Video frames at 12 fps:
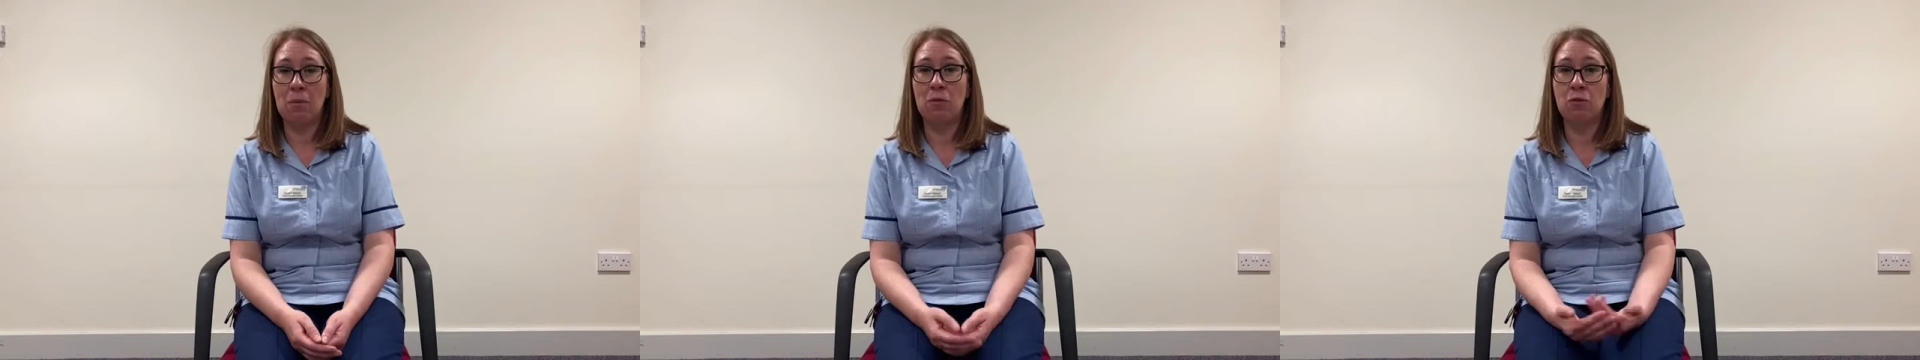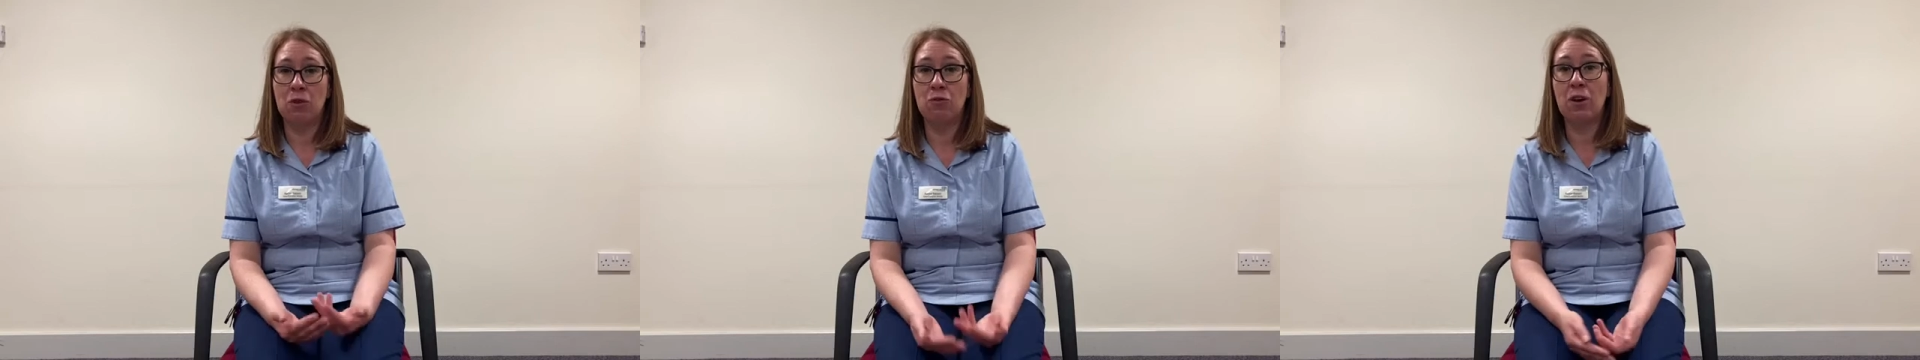
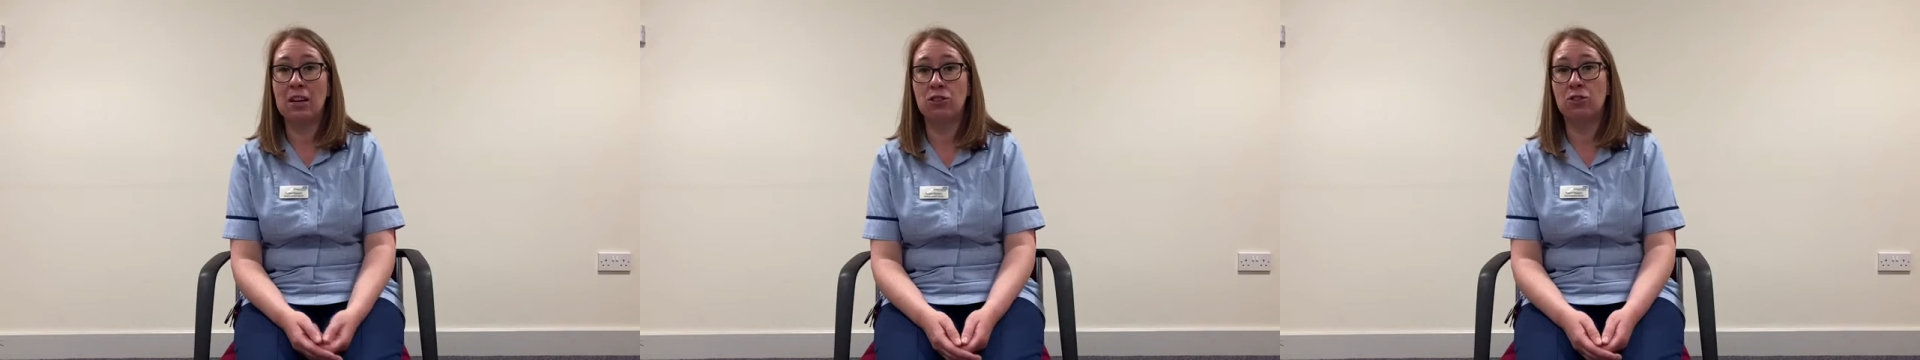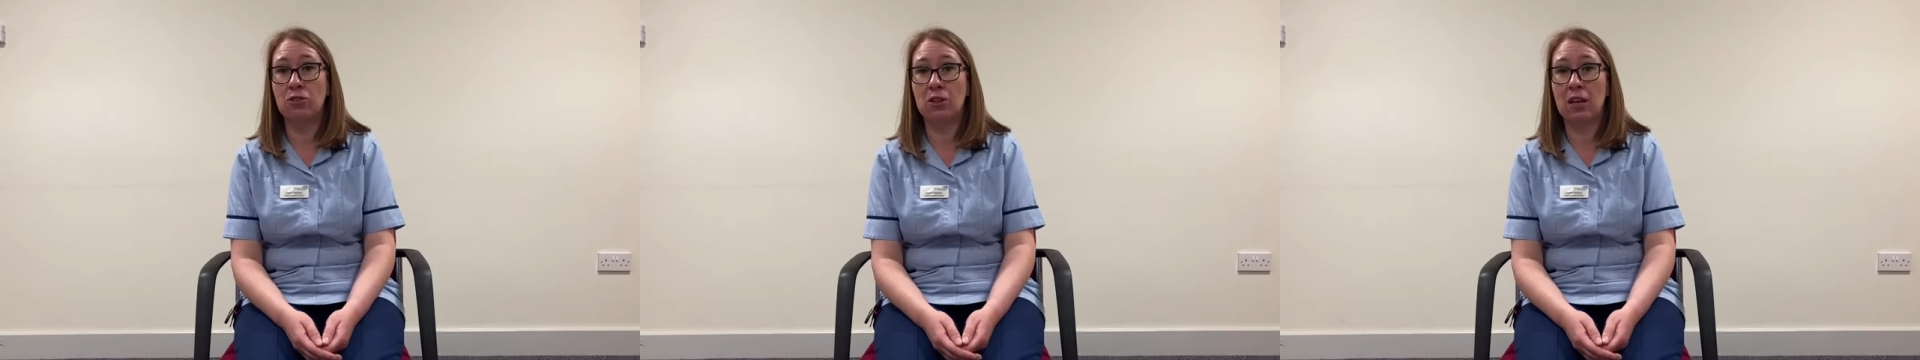
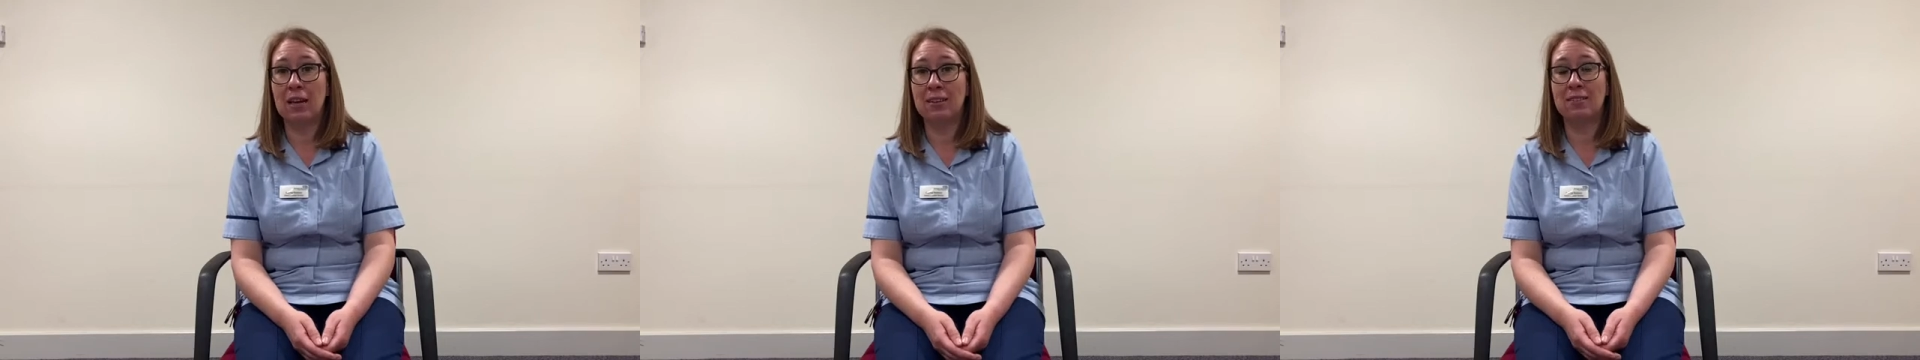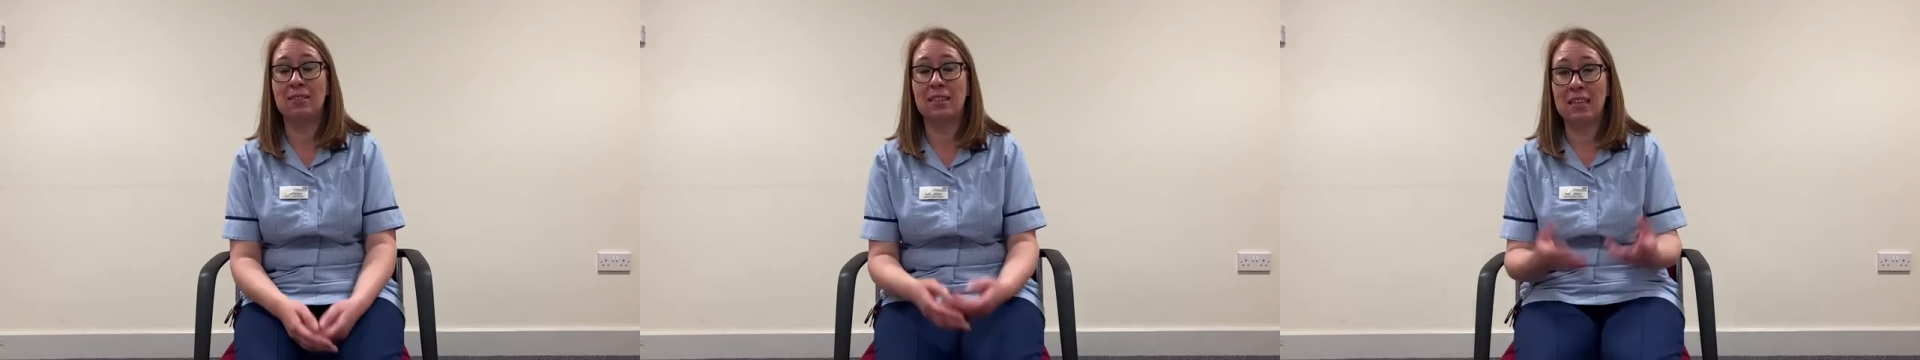refreshed
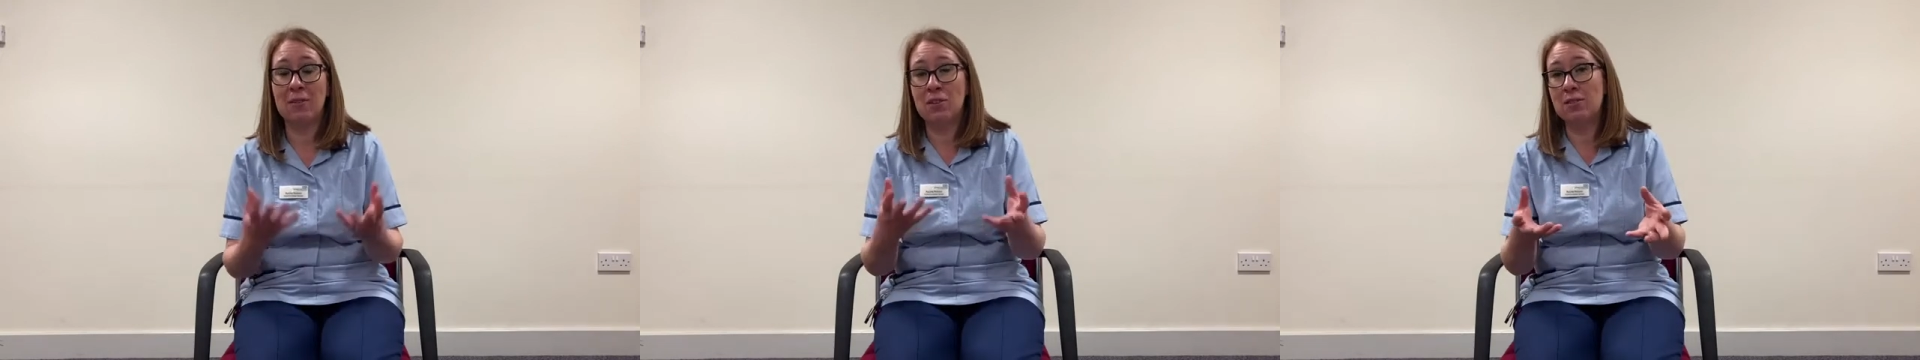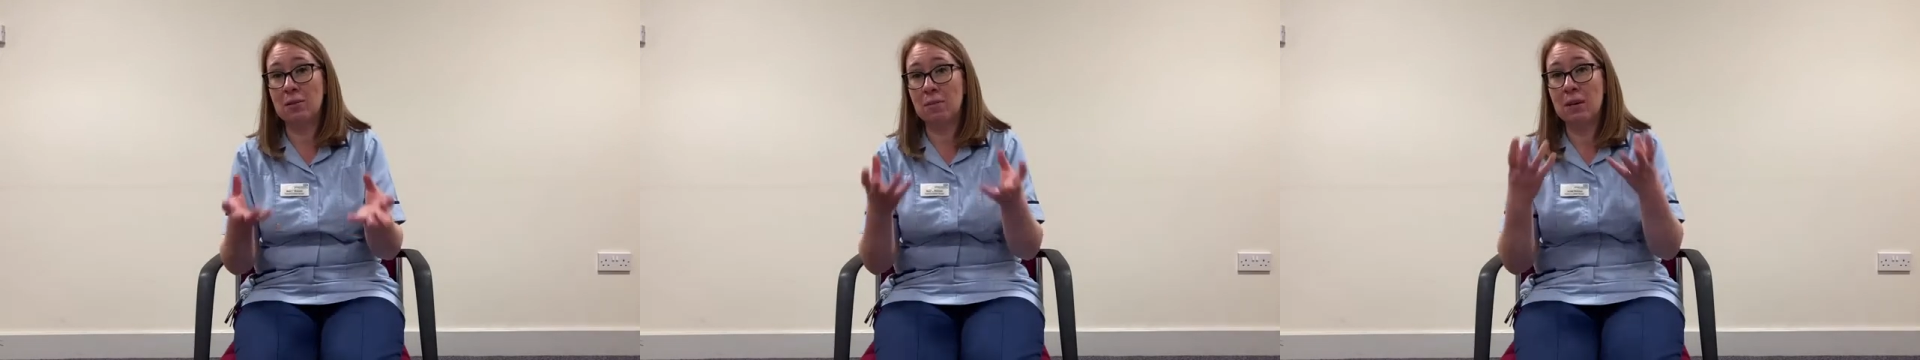and to give you
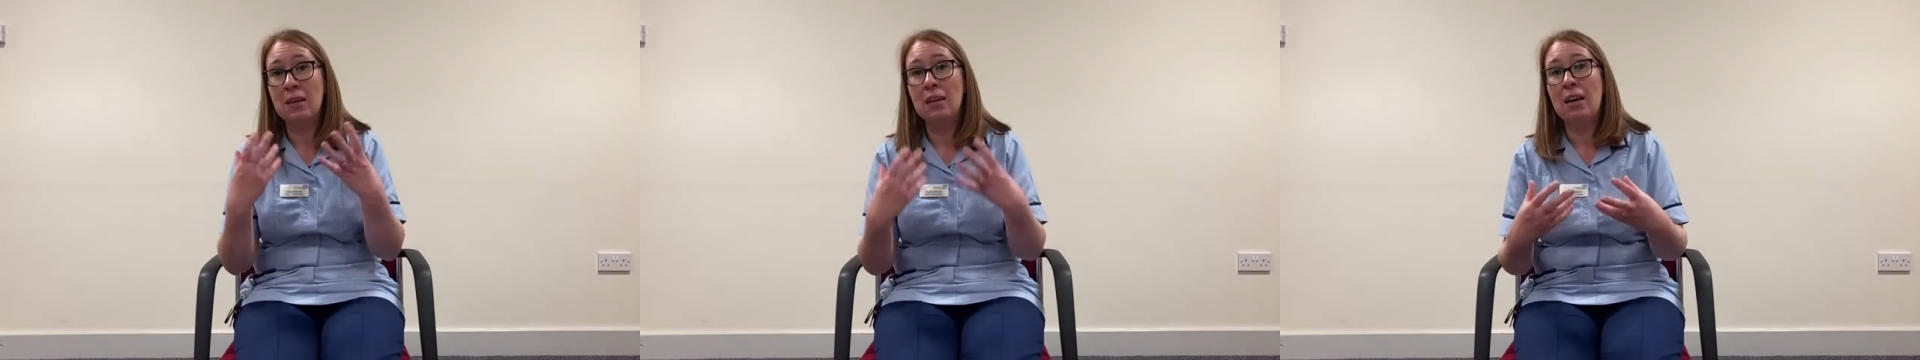some